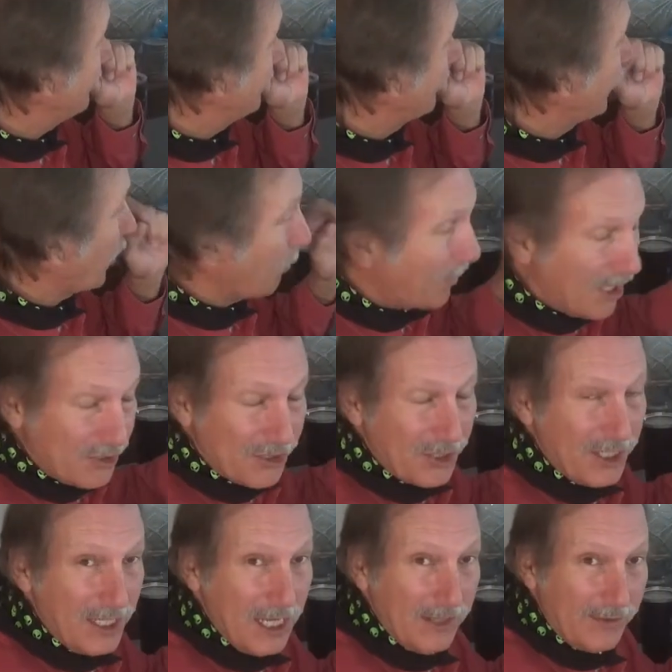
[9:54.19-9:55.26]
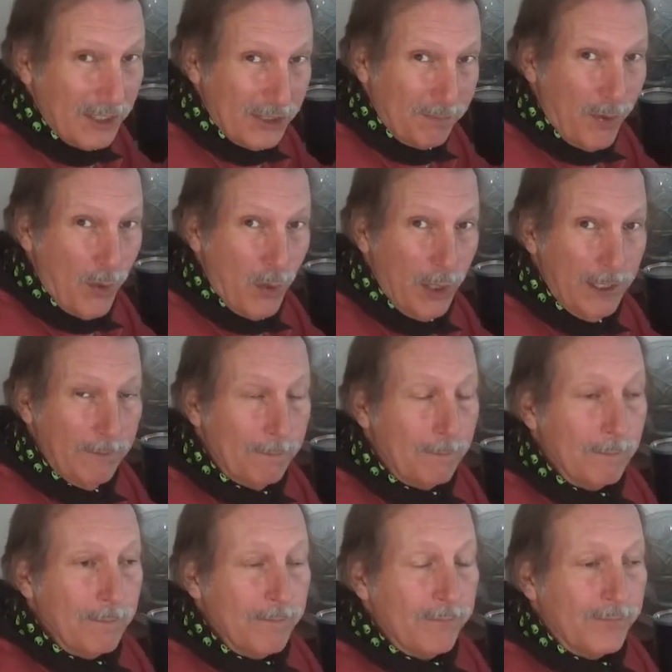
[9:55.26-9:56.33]
to mention at this point
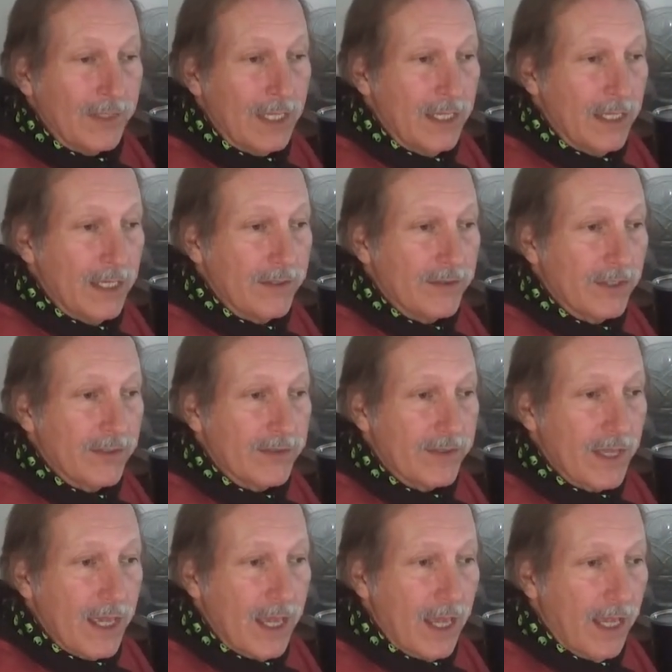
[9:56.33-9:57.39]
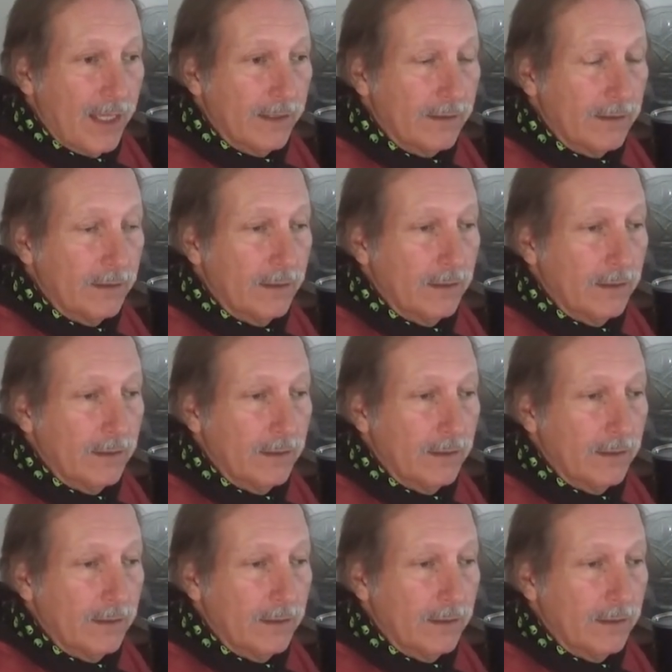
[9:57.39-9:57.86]
is that